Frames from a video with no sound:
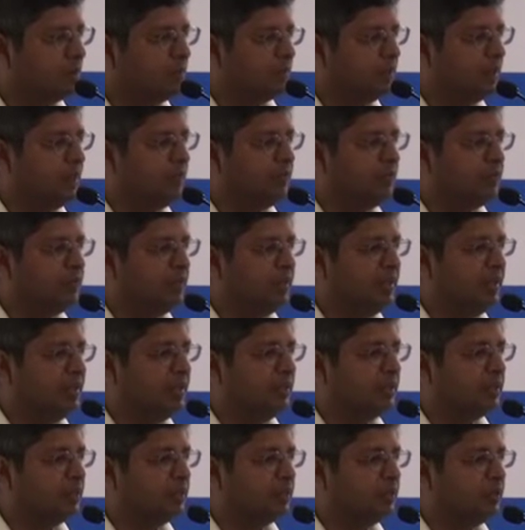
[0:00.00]
Dean
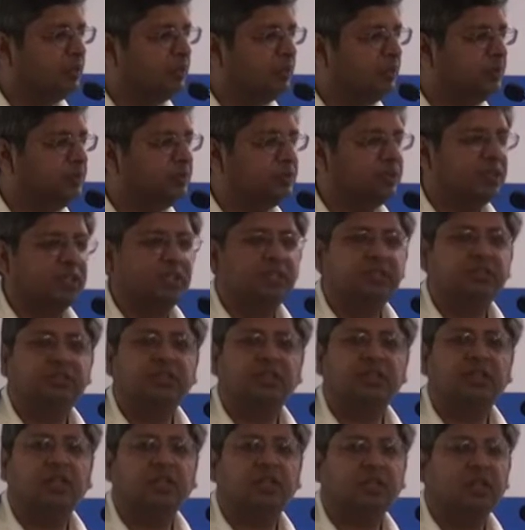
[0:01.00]
Freed, who is the
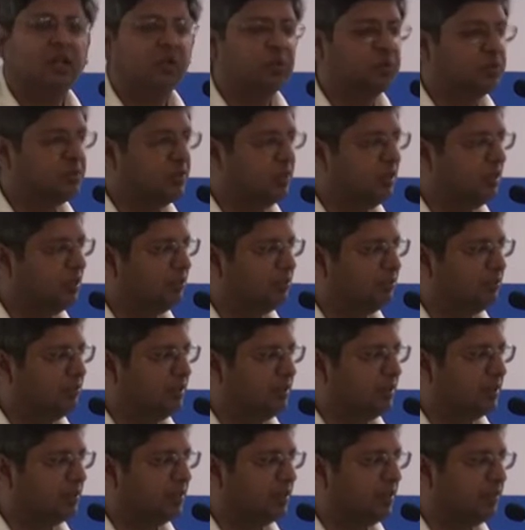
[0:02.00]
General Counsel of
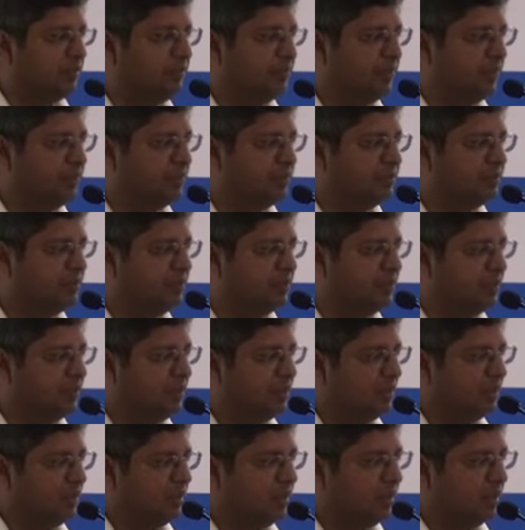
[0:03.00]
Mentor Graphics,
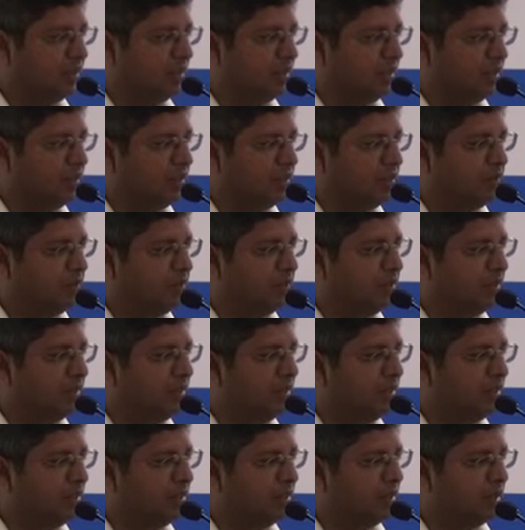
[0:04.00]

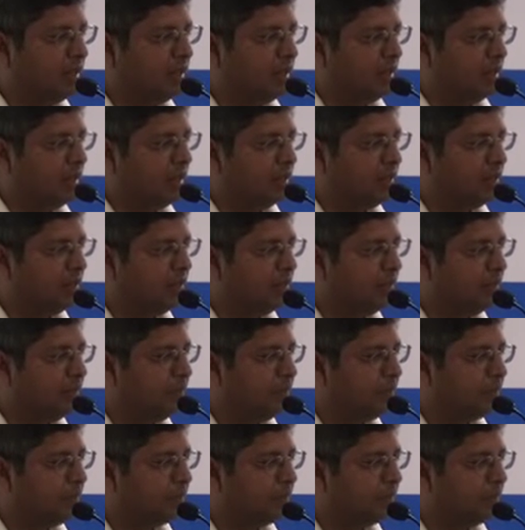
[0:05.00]
wherein
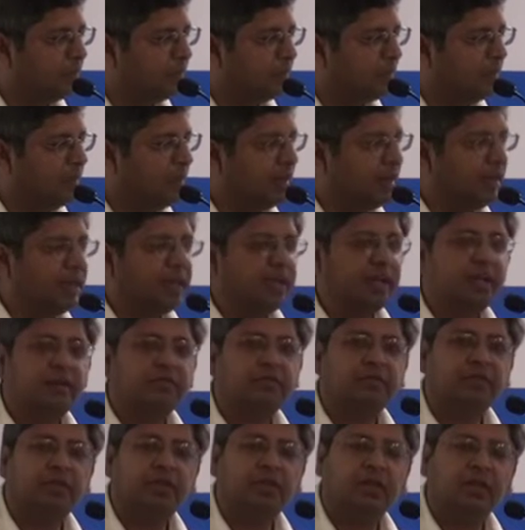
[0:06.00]

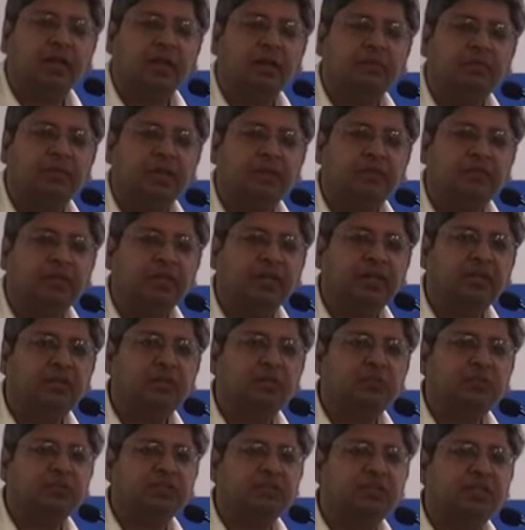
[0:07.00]
I am referring
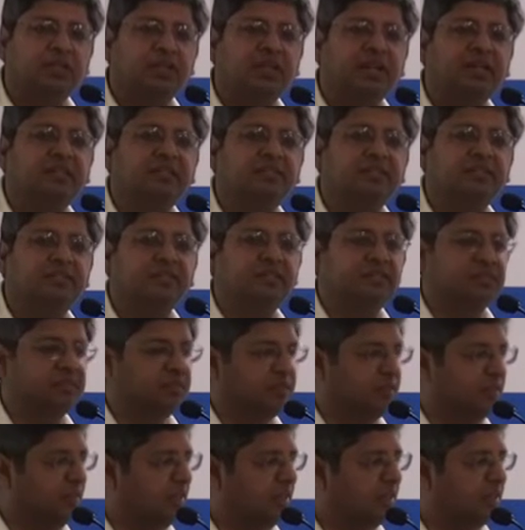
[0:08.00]
to Mr.
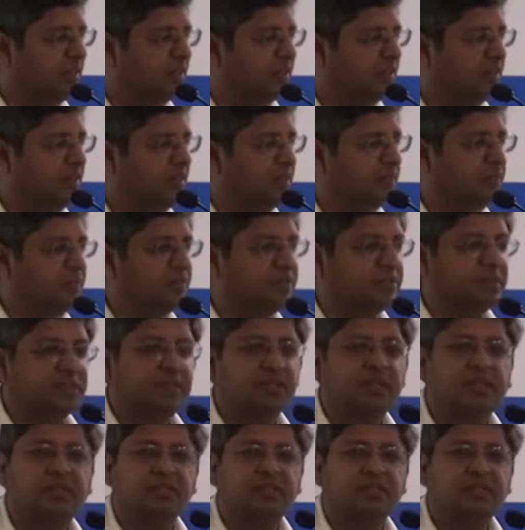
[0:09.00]
Rice's letter and Mr.